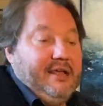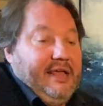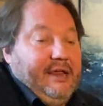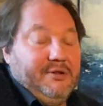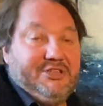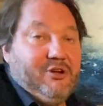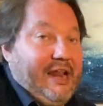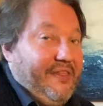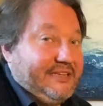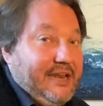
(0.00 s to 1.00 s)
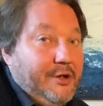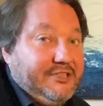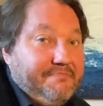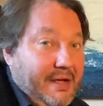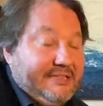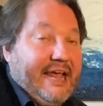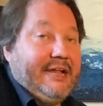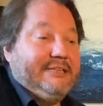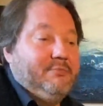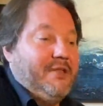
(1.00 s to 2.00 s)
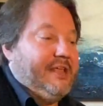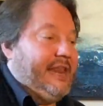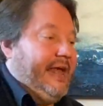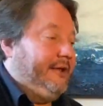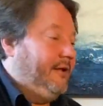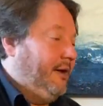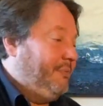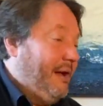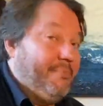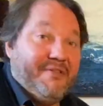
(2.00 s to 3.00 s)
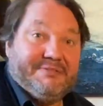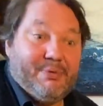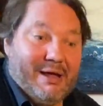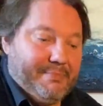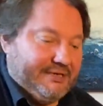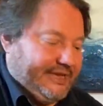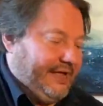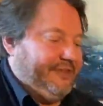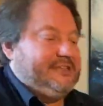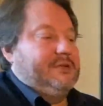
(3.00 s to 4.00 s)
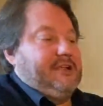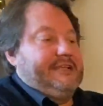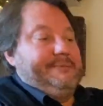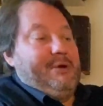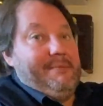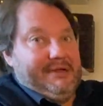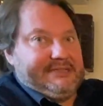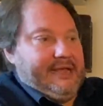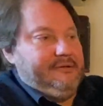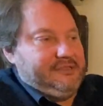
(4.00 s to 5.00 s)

In Australia, there's loads of Muscats in Rutherglen, Brown Brothers Brown Muscat. This looks like it's a brown Muscat.